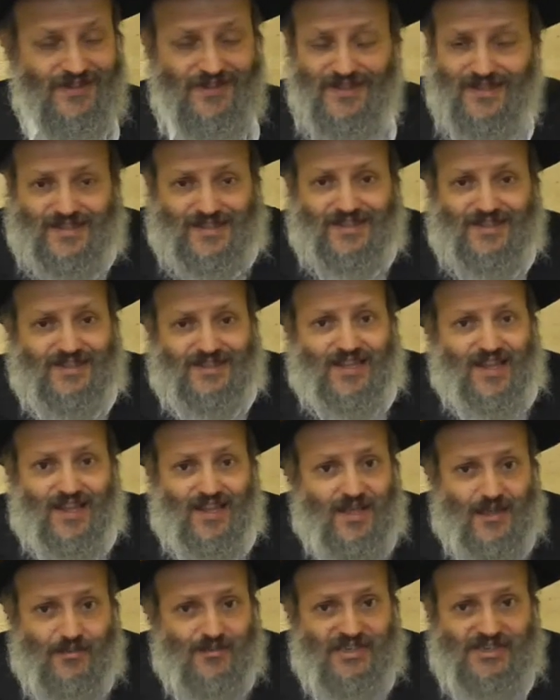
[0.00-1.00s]
he didn't
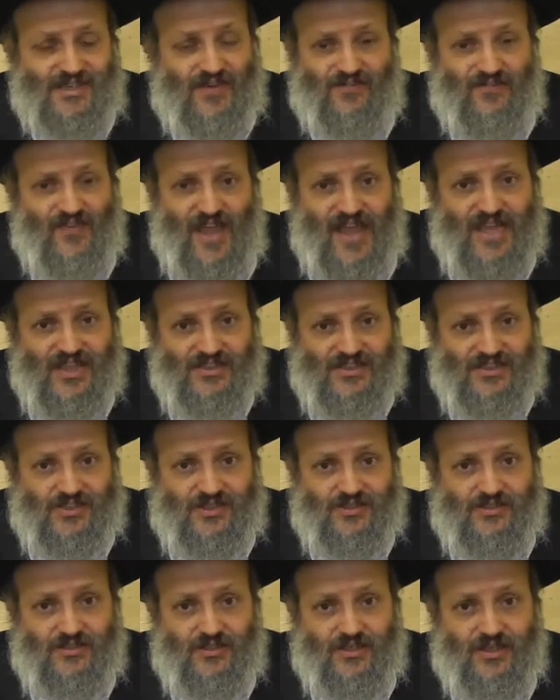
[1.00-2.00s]
tell me it's a fast
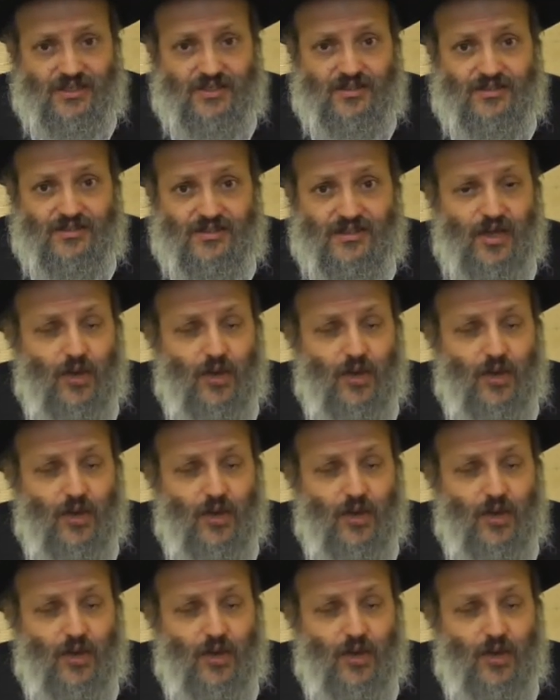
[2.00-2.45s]
day today.